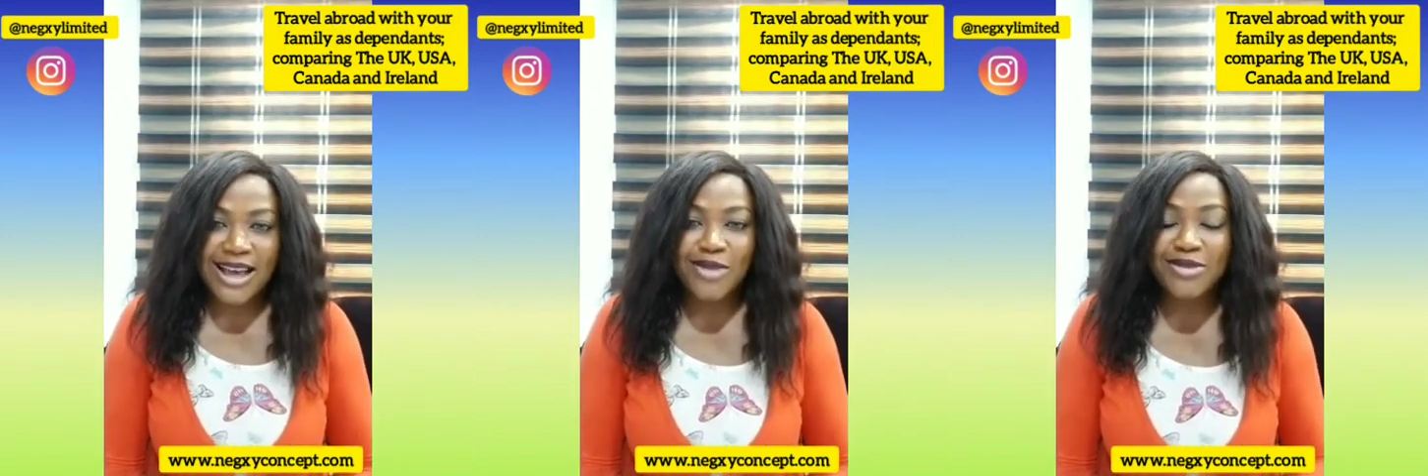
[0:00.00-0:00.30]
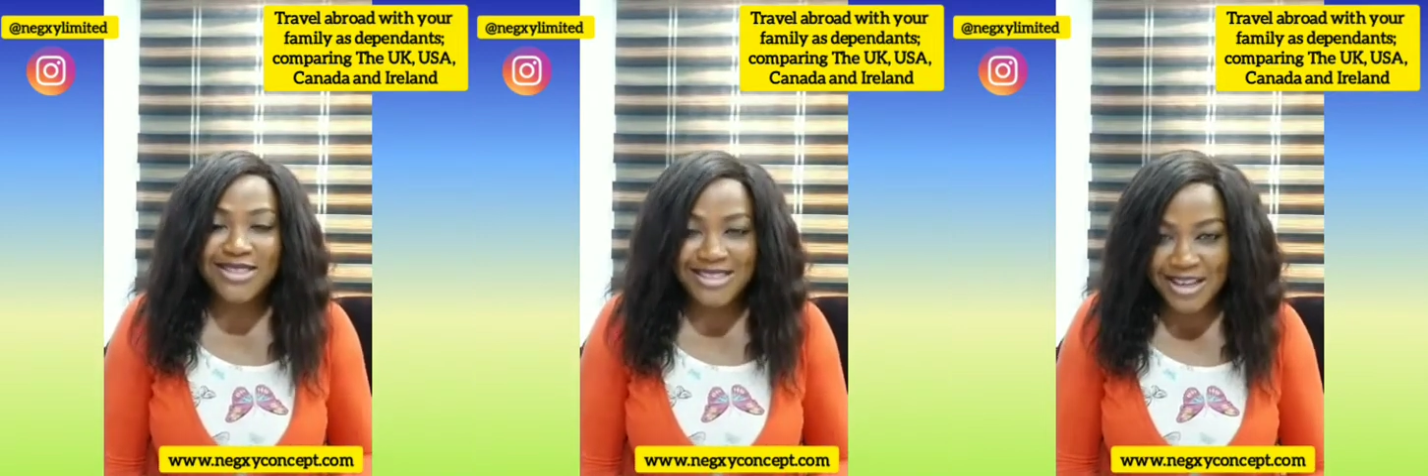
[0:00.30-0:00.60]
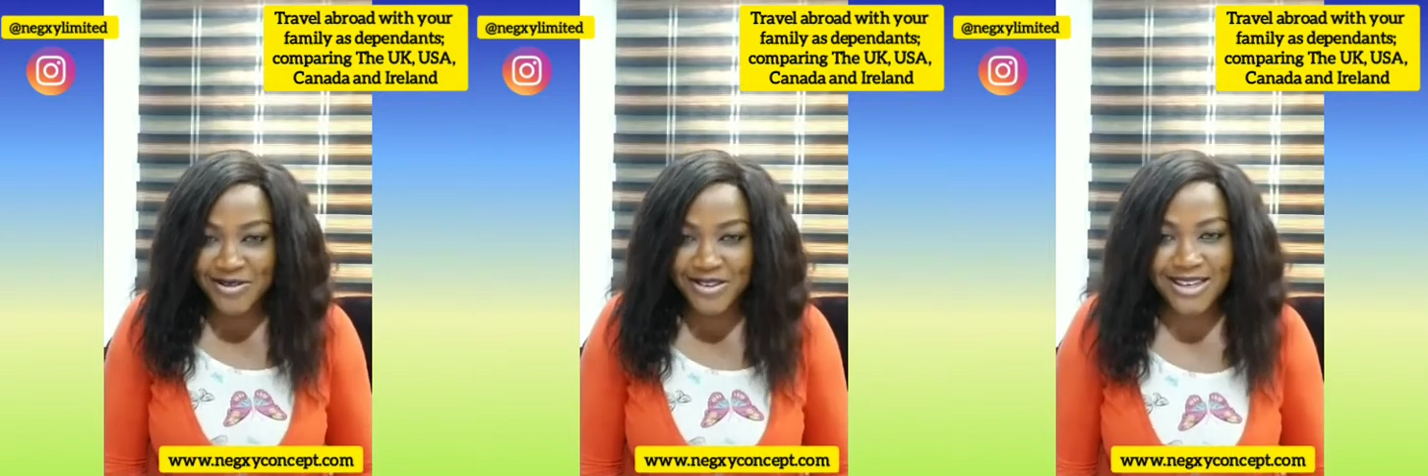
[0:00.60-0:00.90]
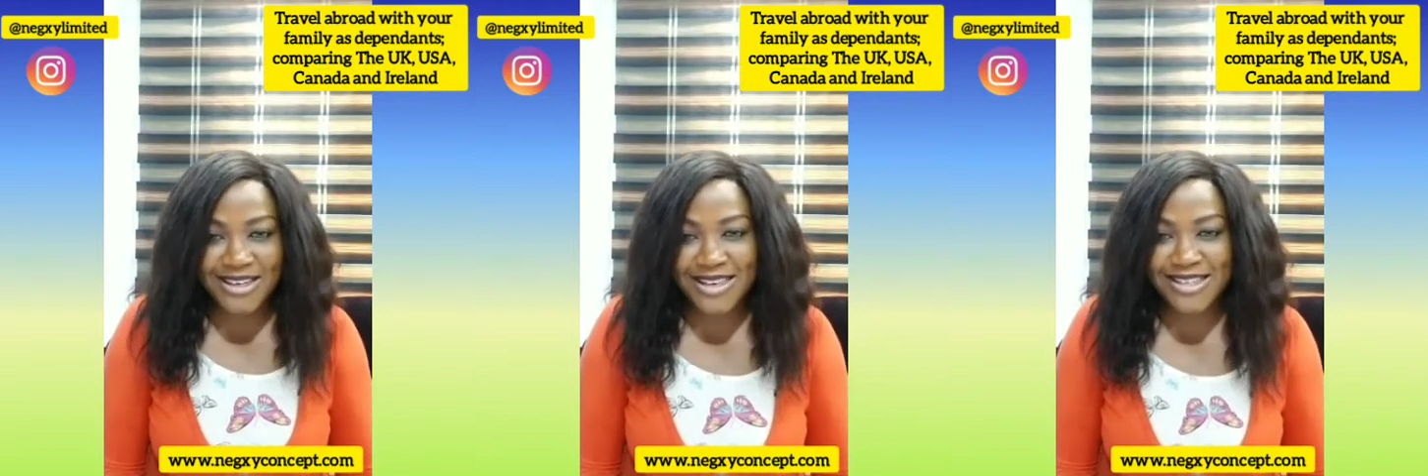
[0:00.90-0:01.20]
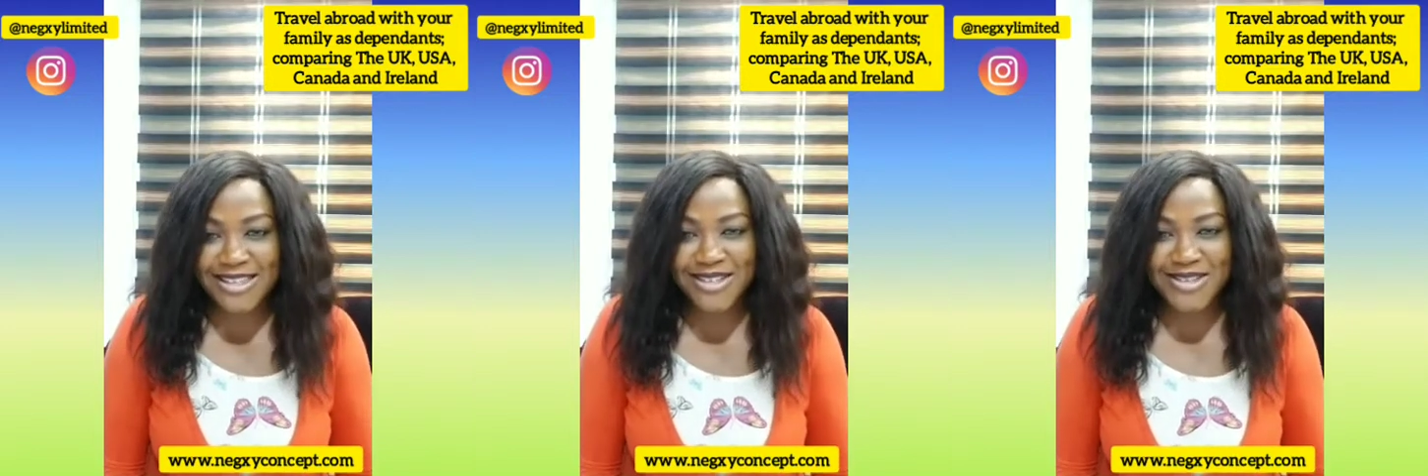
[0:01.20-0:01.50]
I will definitely
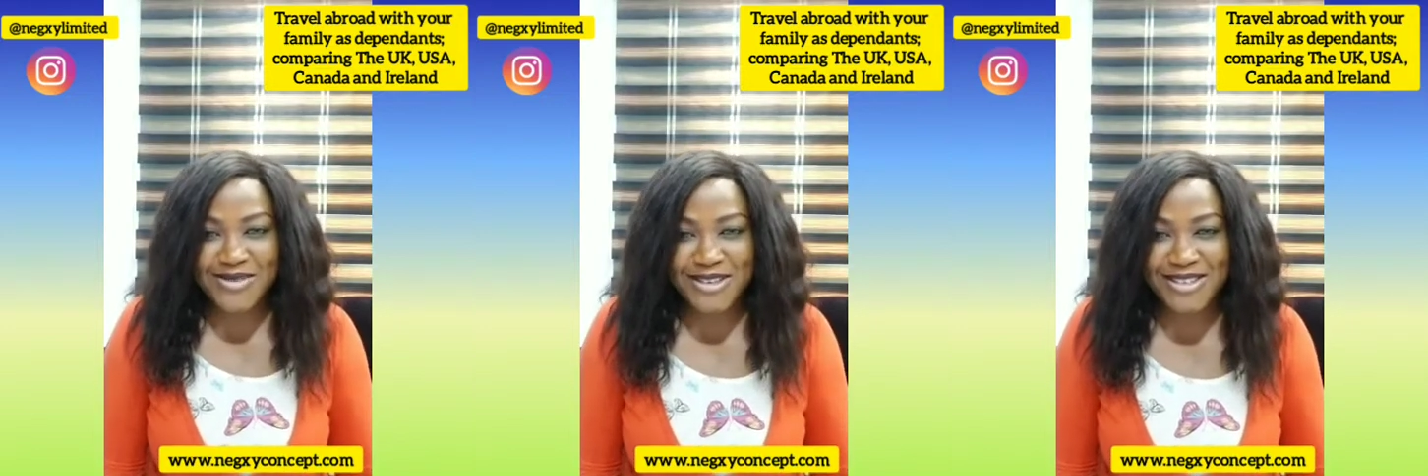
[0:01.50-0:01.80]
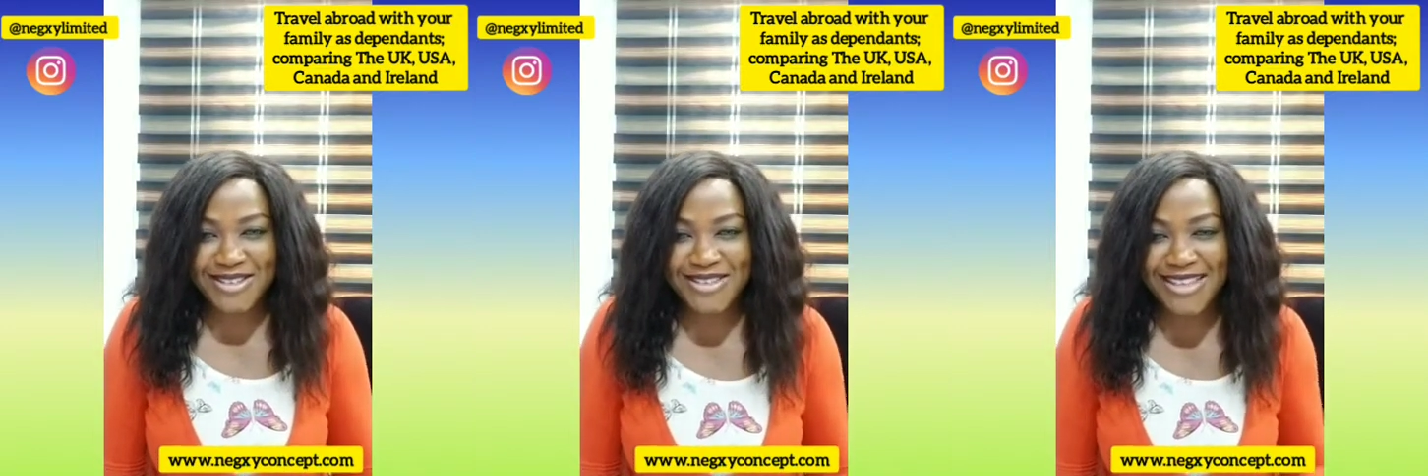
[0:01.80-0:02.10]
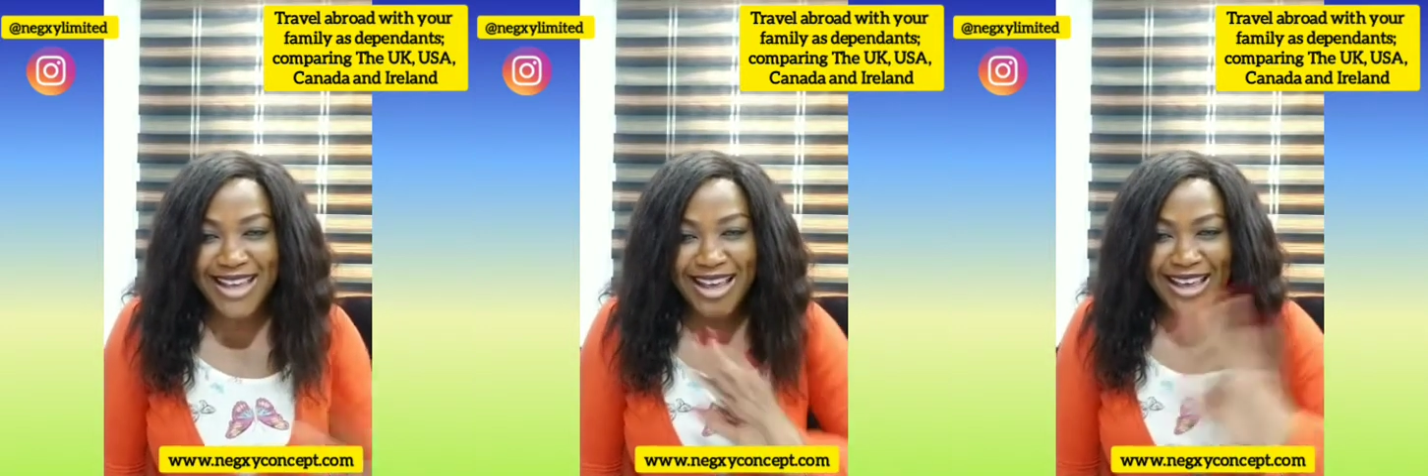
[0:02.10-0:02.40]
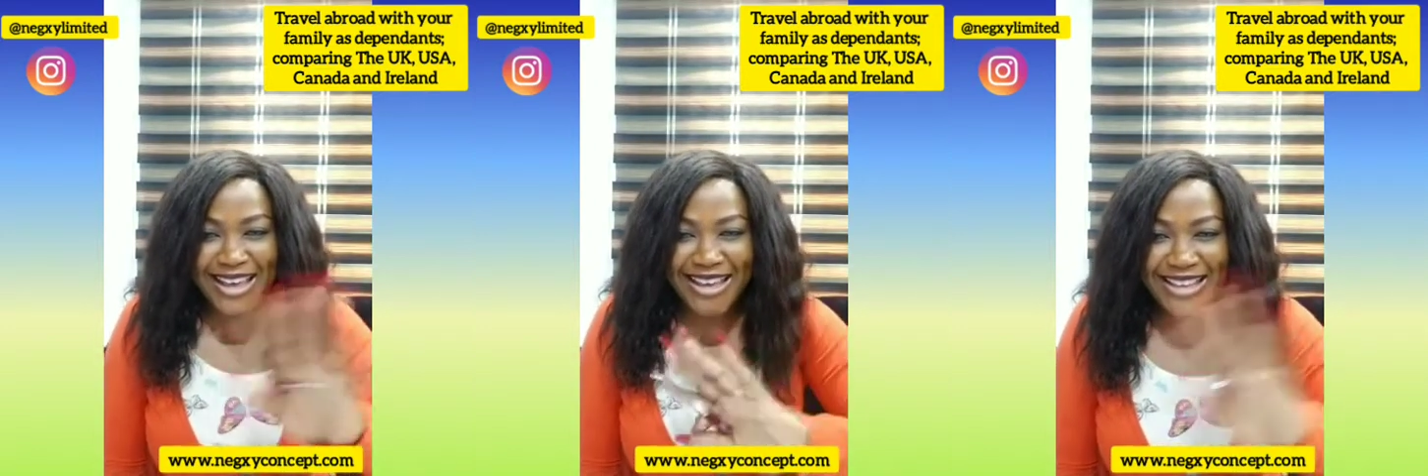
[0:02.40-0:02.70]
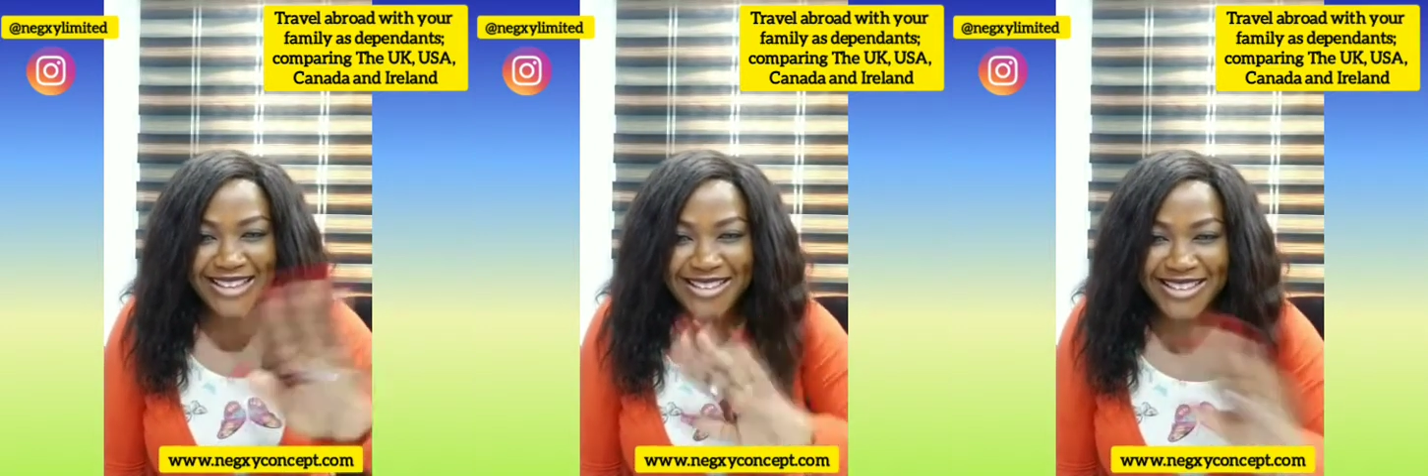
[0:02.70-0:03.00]
attend to the questions. Hi,